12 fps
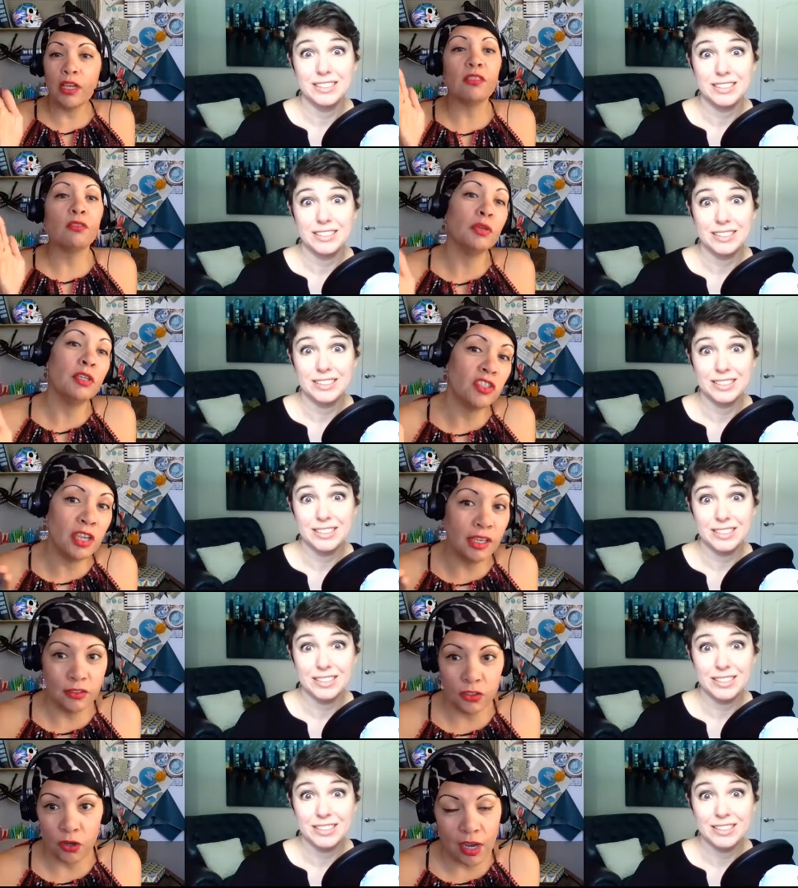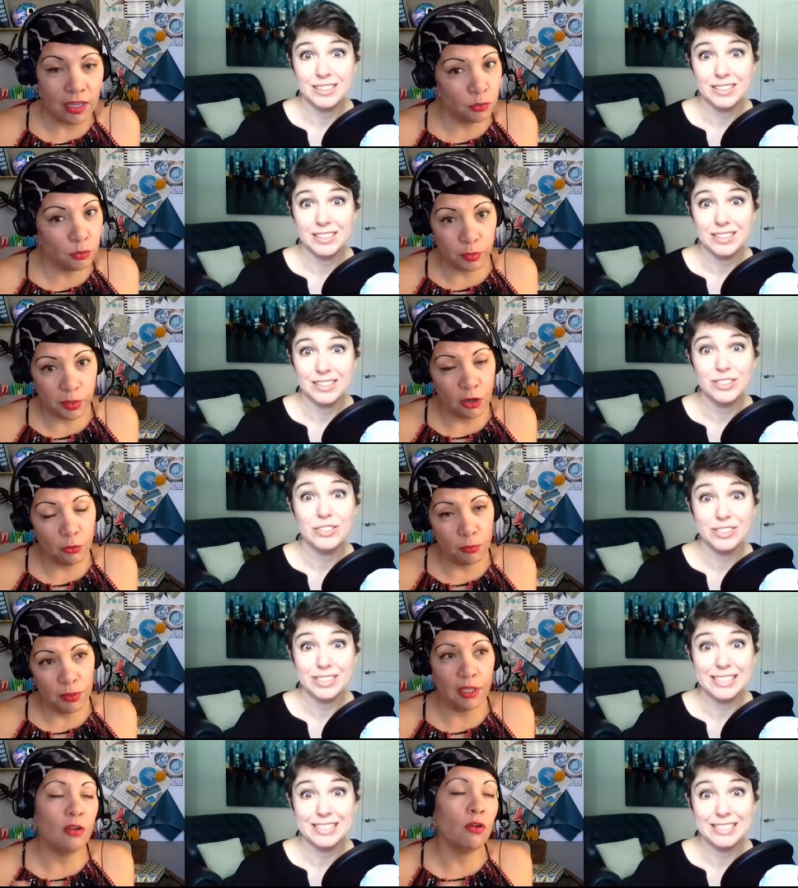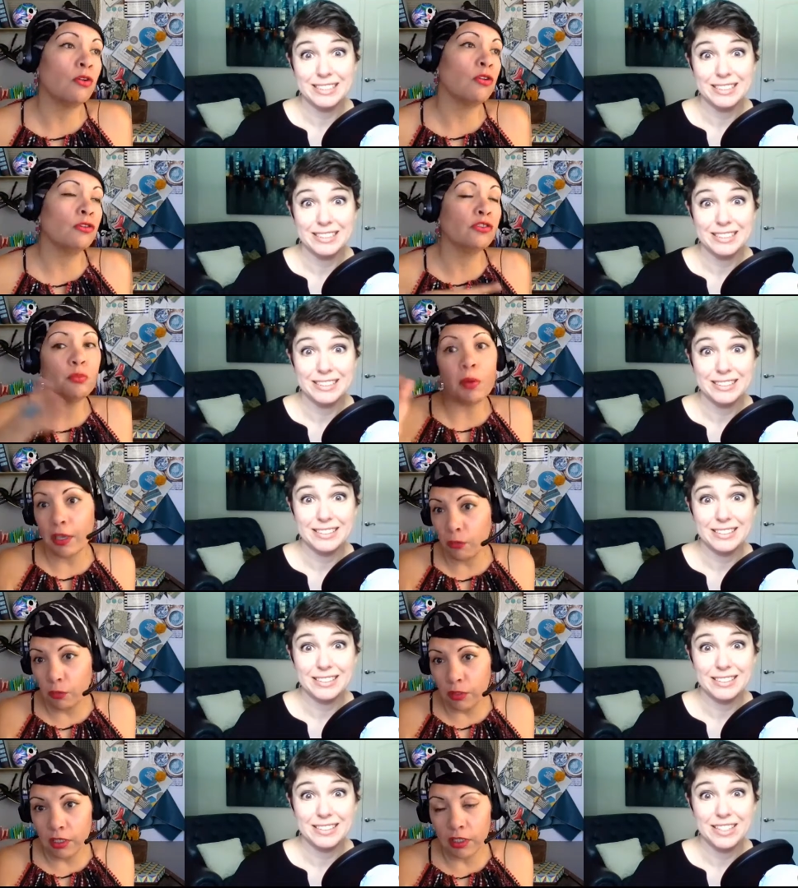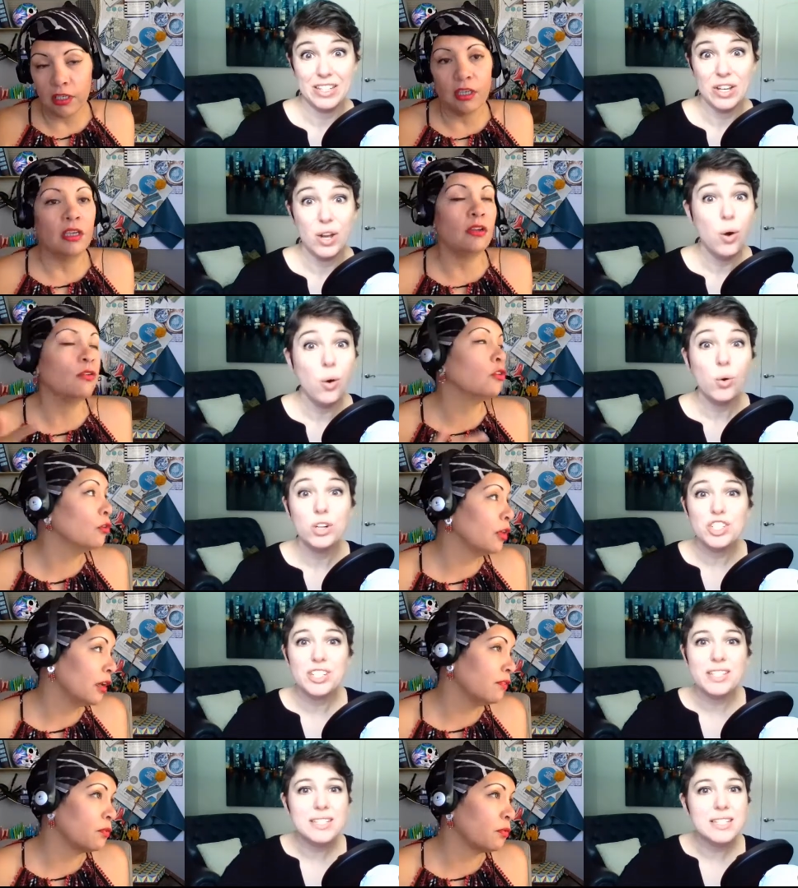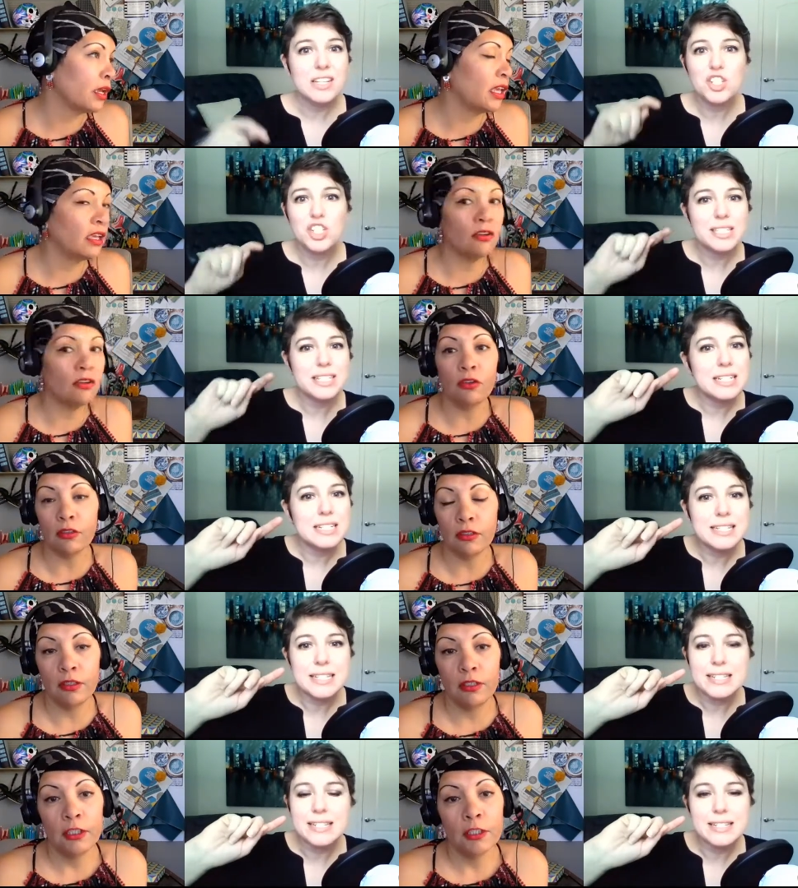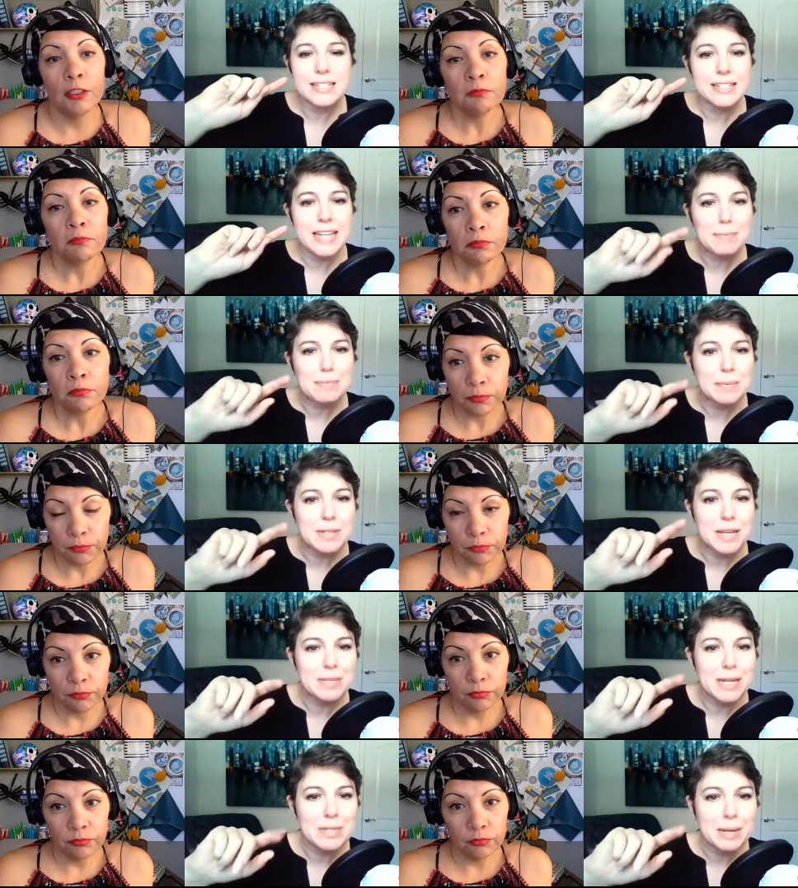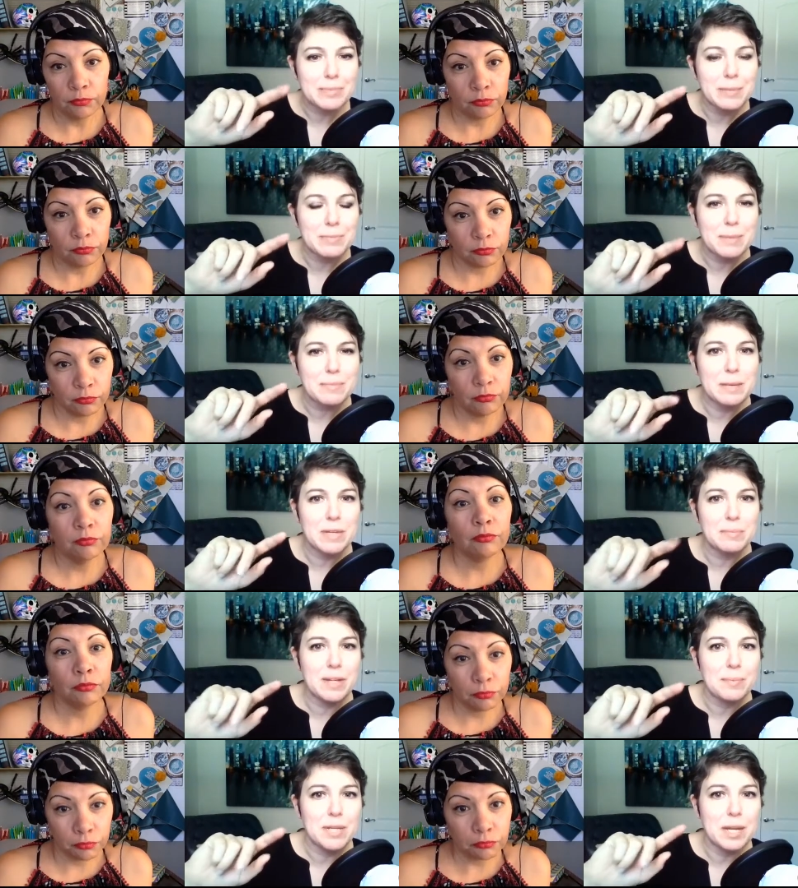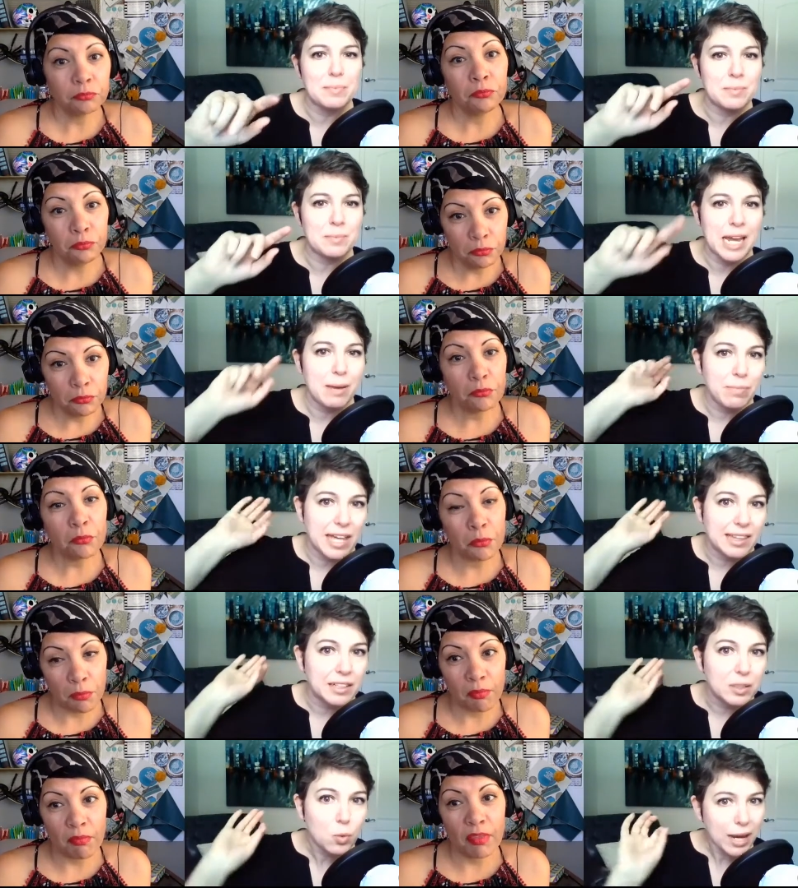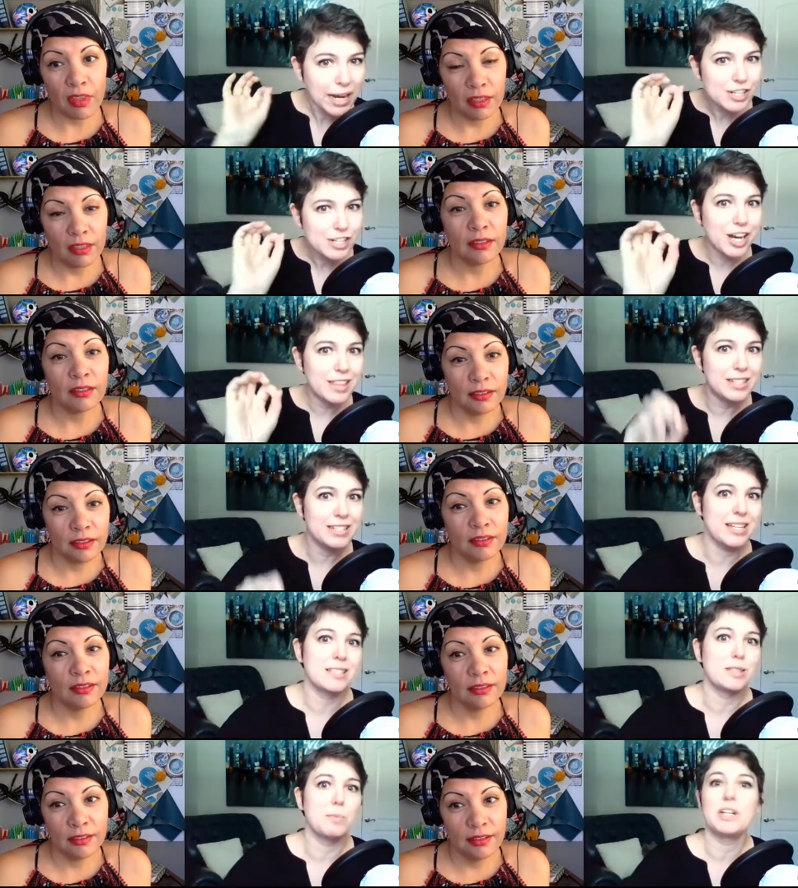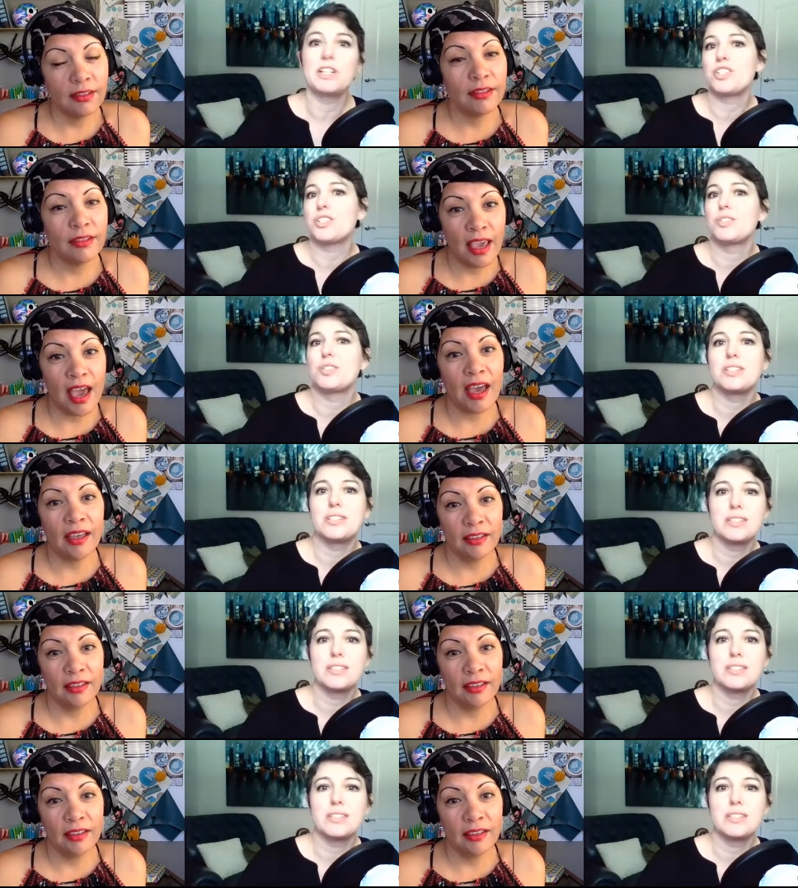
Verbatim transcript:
Speaker 1: in three chance your eyes will be open right. smile will look good or you are just
Speaker 2: just tap tap tap tap tap tap tap tap tap tap tap tap tap that little white dot that takes the picture yeah